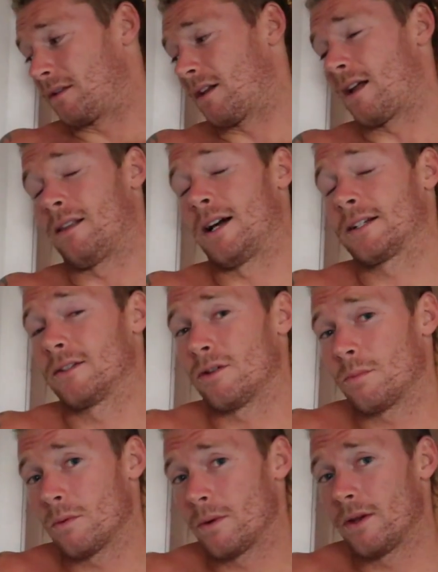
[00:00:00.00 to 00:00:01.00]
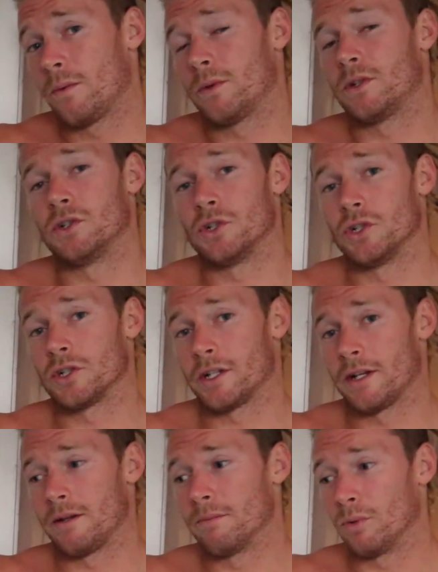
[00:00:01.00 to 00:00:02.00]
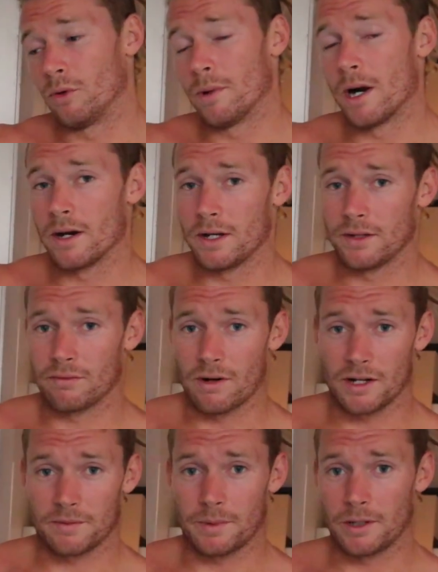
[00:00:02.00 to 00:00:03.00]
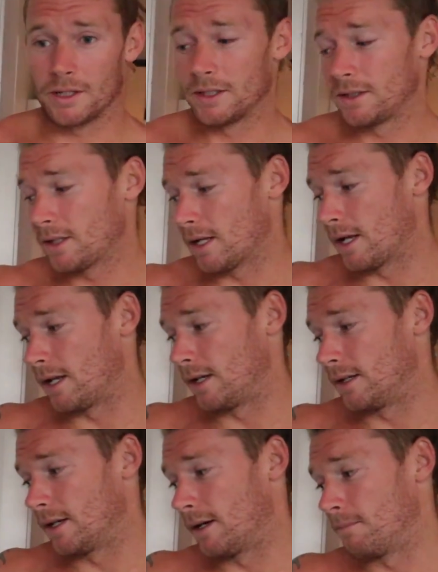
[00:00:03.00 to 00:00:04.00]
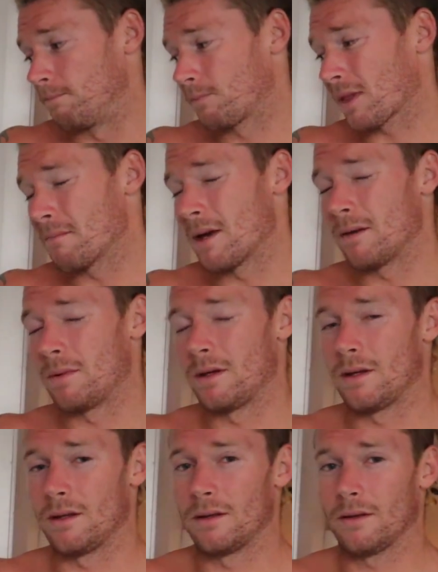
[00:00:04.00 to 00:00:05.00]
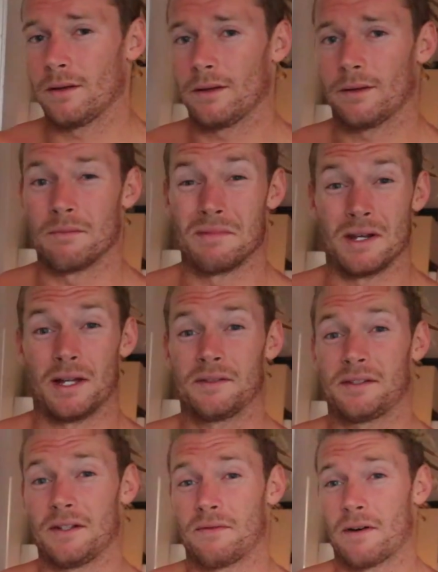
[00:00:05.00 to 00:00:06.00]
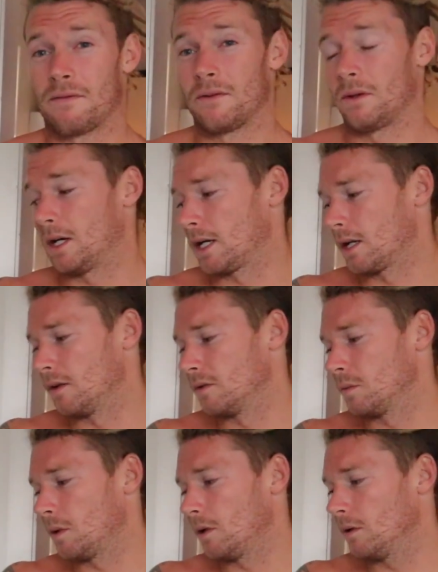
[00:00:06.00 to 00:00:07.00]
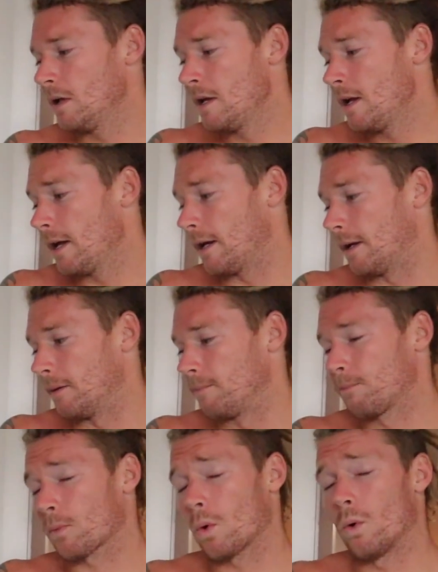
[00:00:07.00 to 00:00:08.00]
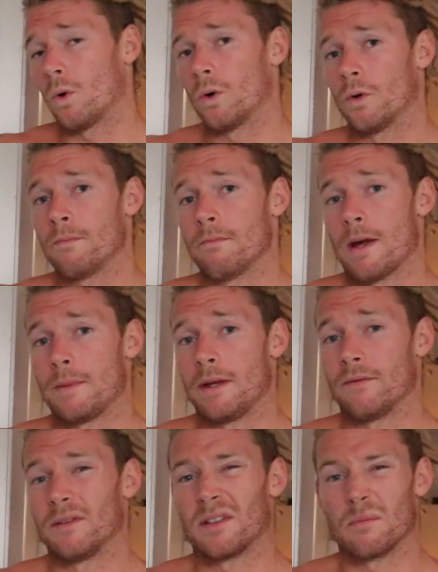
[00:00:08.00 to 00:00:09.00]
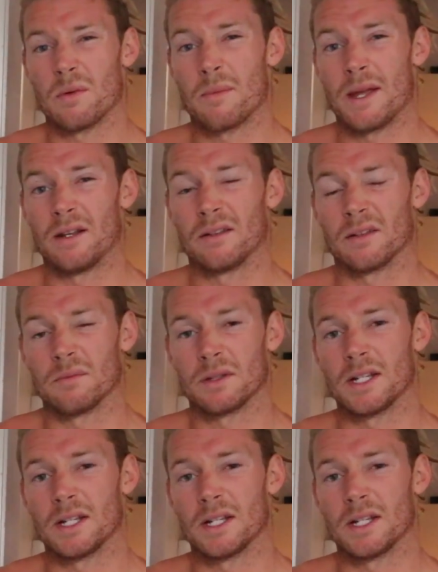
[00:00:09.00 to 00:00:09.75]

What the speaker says: that I like to top it with, which is usually blueberries, raspberries, and maybe some nuts if I feel like it as well, or maybe even some pepitas.